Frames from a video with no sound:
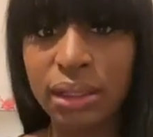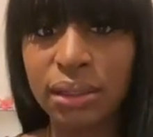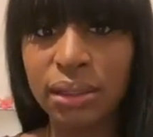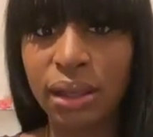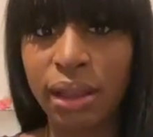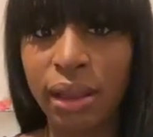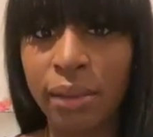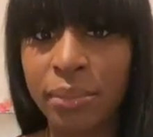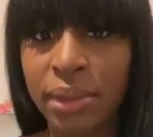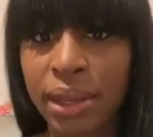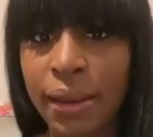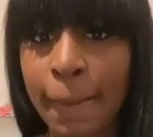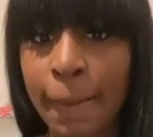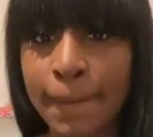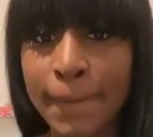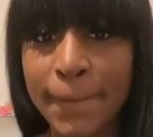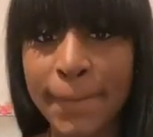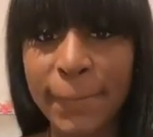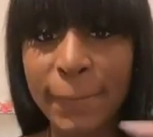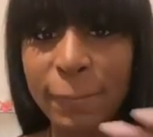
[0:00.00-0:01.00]
I
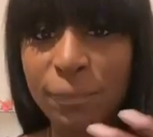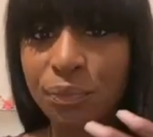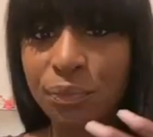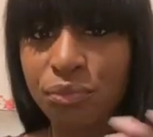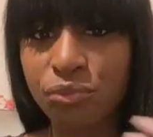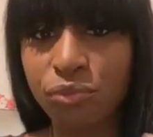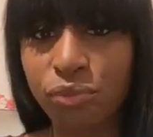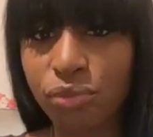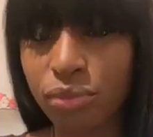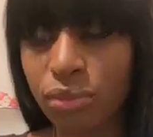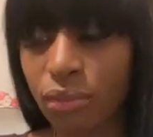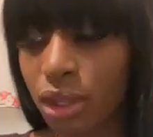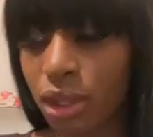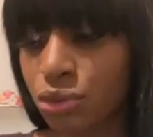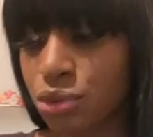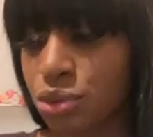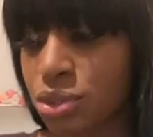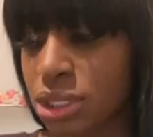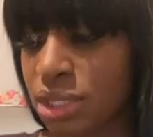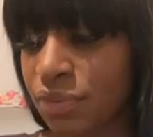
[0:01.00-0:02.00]
mean,
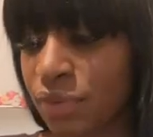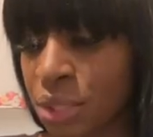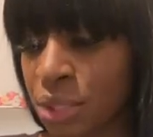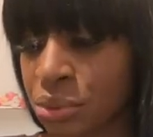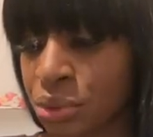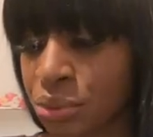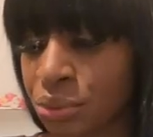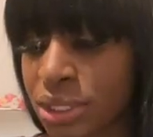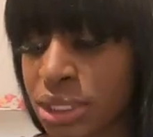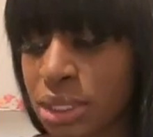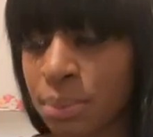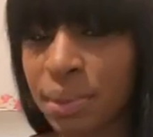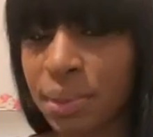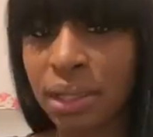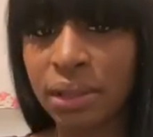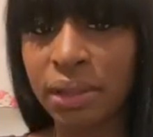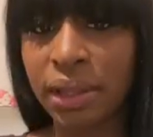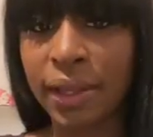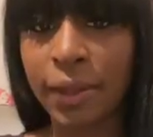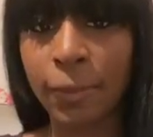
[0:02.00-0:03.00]
you just follow the recipe.
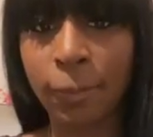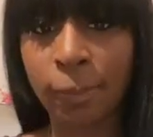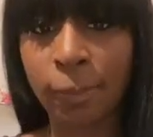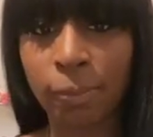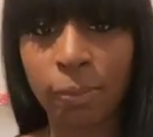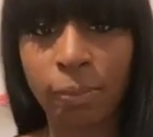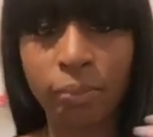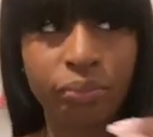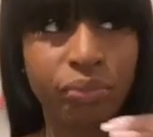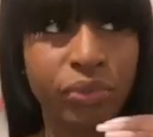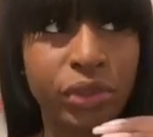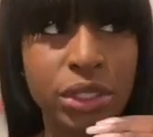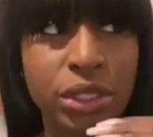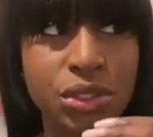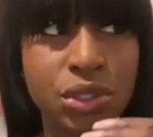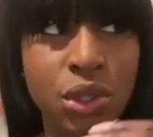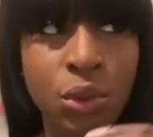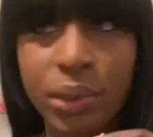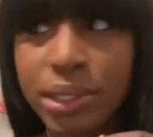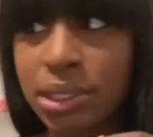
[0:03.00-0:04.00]
Like, there's
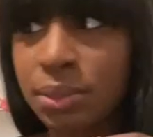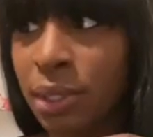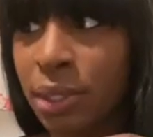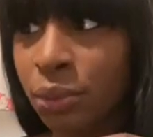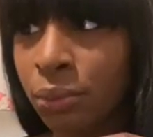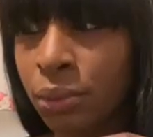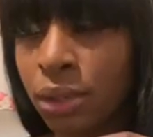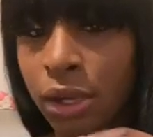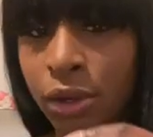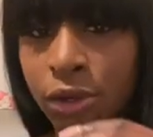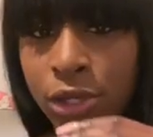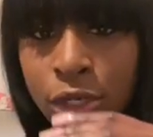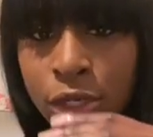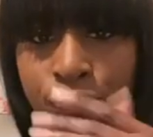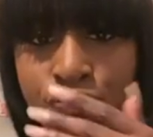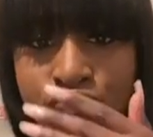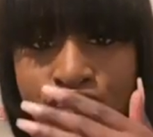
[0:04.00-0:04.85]
no way to make it wrong, you know?